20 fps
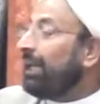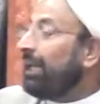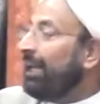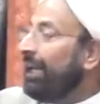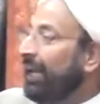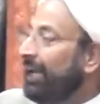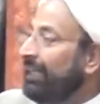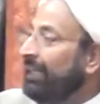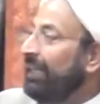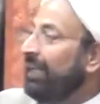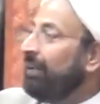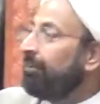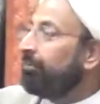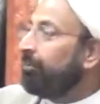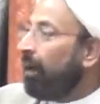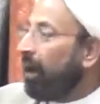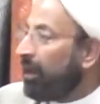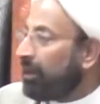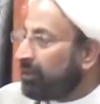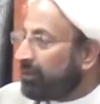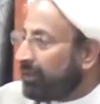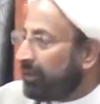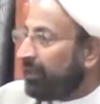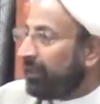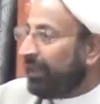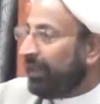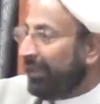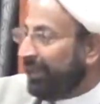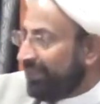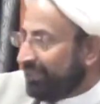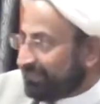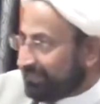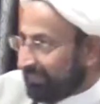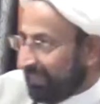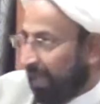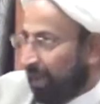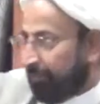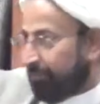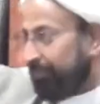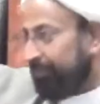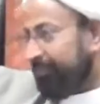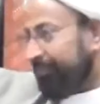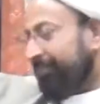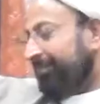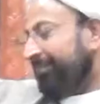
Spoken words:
lady martyr in Islam.